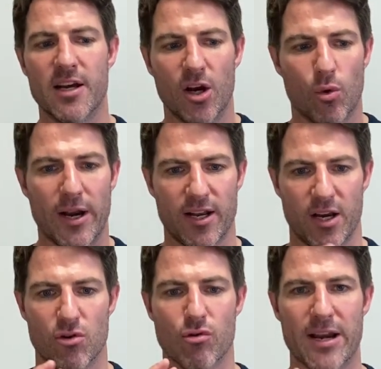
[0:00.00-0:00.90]
quite a
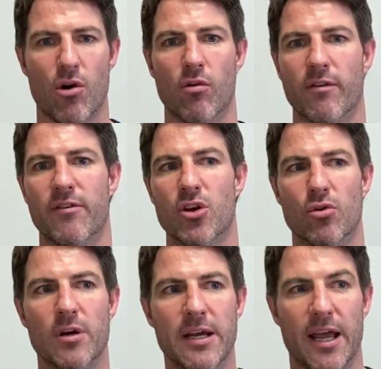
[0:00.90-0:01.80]
great overview
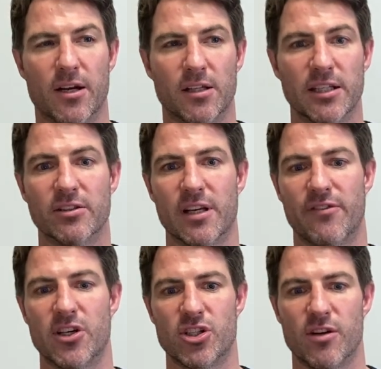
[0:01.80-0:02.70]
and clear
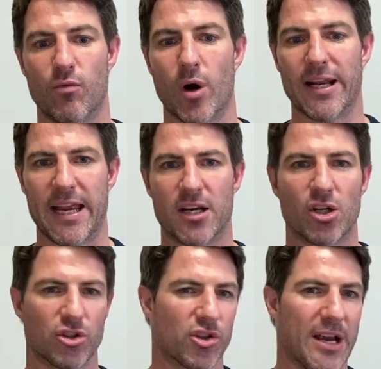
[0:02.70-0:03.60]
definition of what a
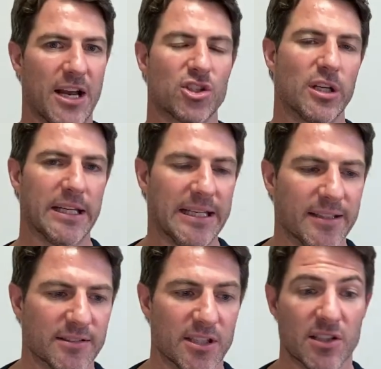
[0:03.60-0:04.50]
culture actually
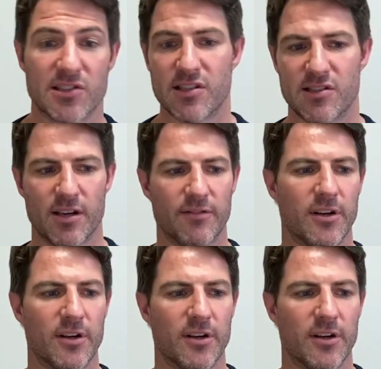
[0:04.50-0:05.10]
is and consists of.